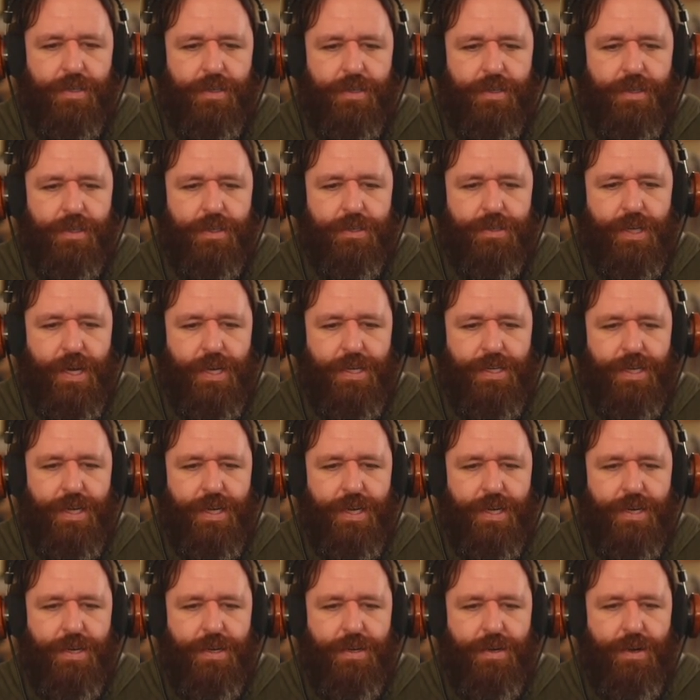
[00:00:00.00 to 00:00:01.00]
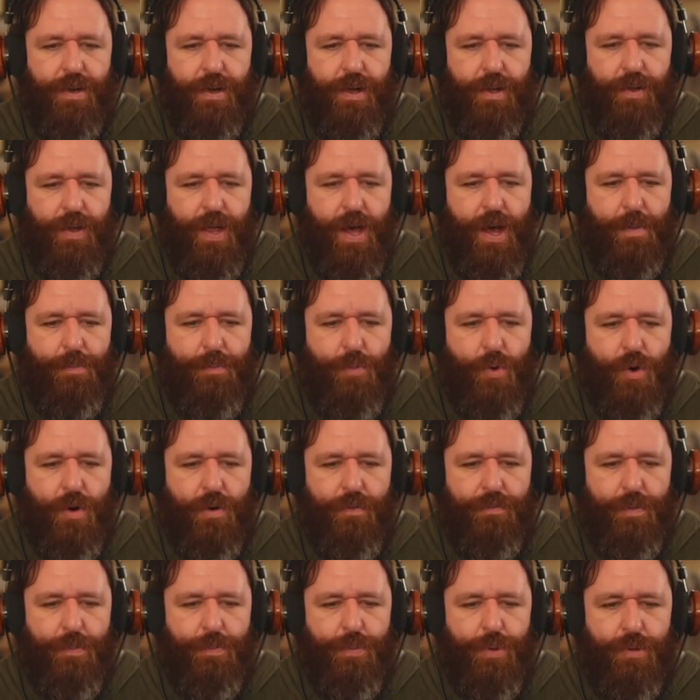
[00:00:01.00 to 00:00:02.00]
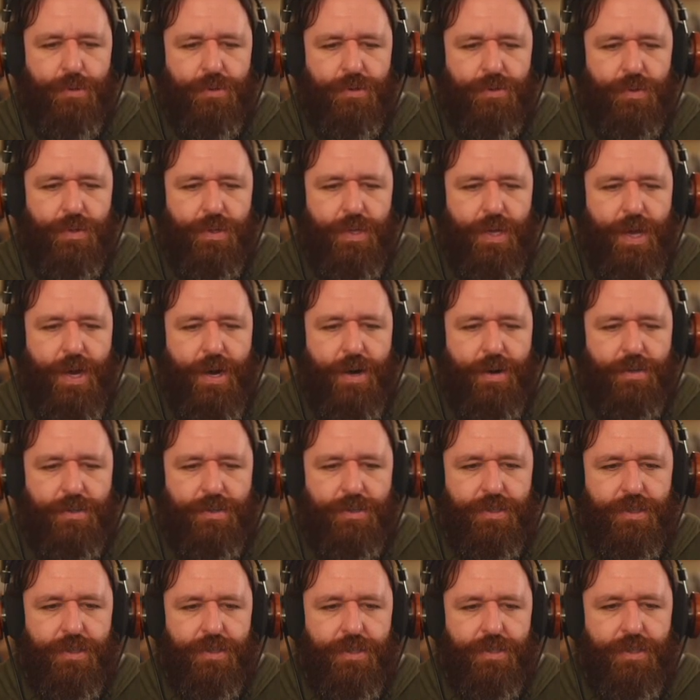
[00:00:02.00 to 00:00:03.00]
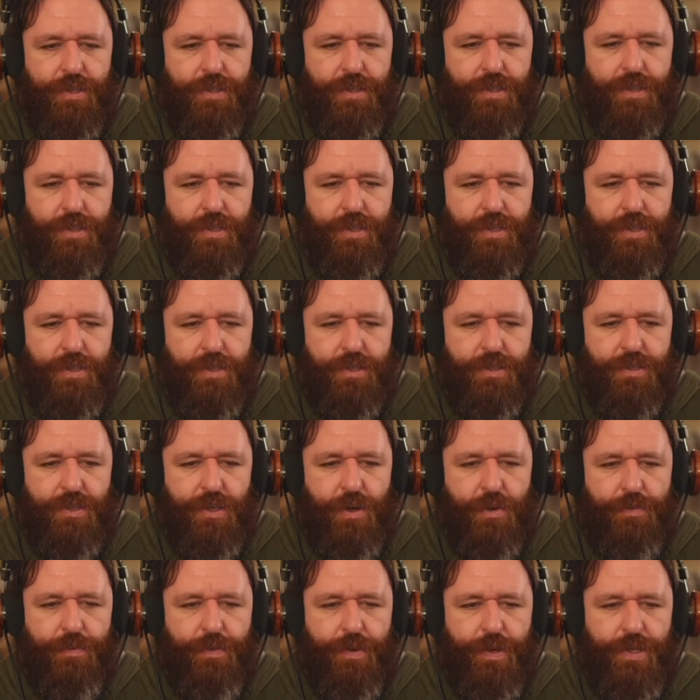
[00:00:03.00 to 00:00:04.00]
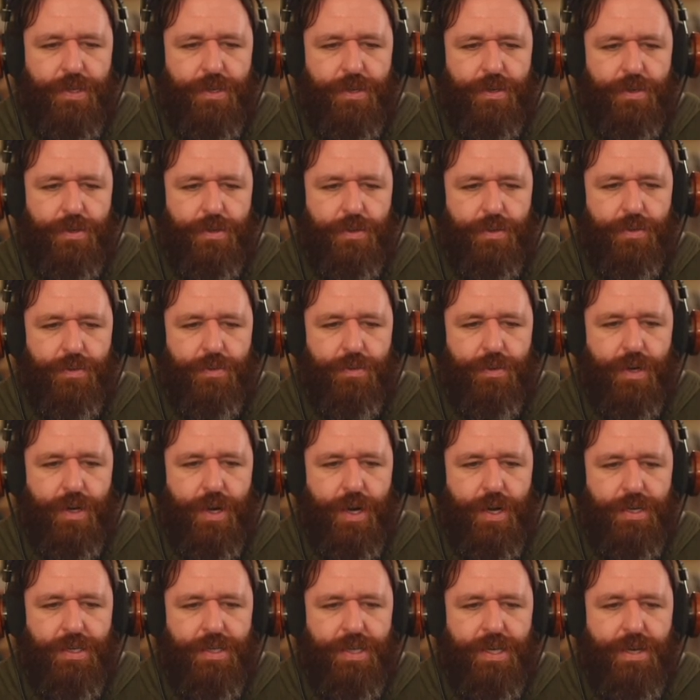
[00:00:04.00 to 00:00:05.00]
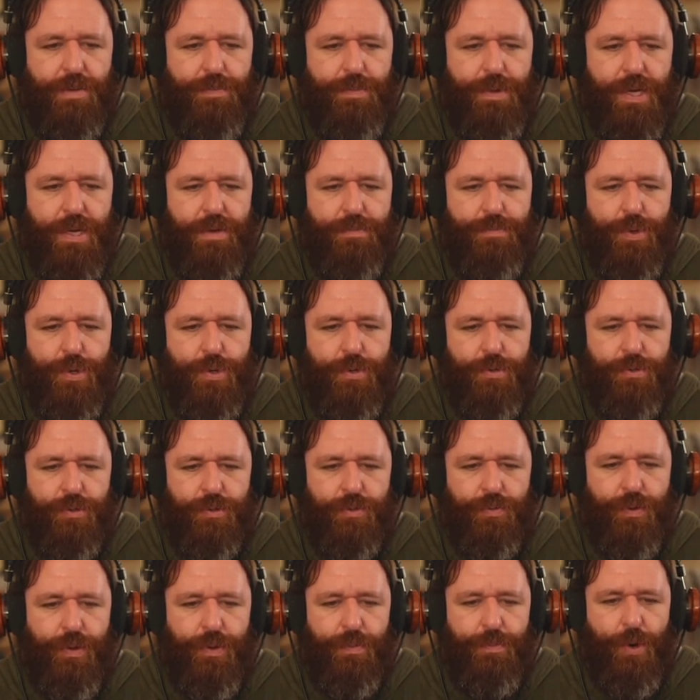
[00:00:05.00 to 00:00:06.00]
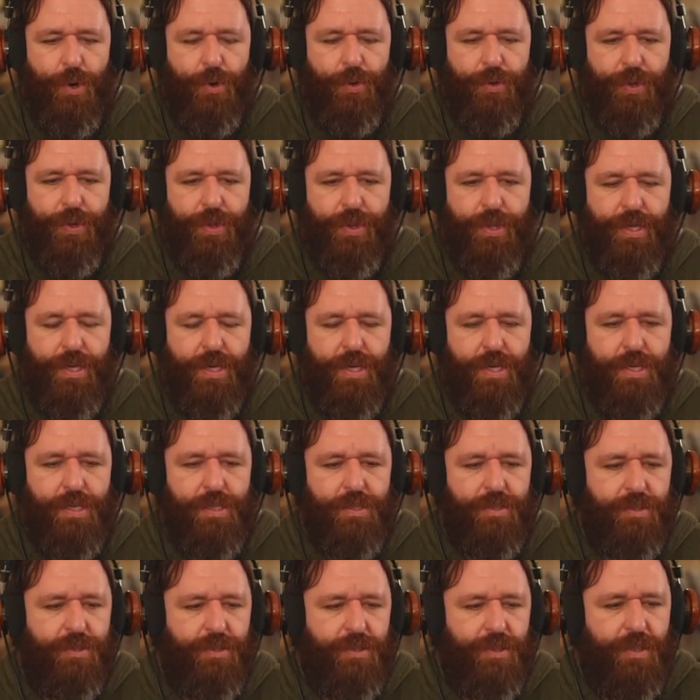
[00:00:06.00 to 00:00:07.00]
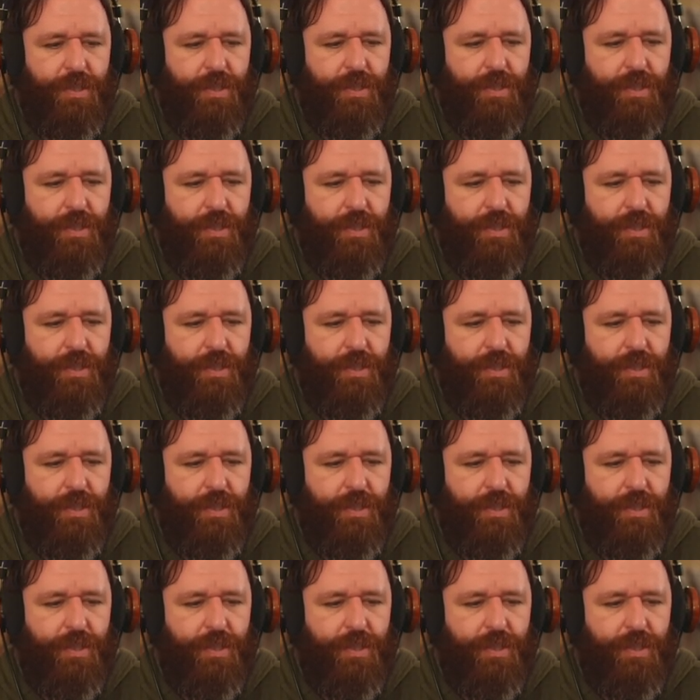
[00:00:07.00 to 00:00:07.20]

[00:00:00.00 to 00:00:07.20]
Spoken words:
because I did a lot more of a boost with the Harrison. So if we do a dB boost with both of these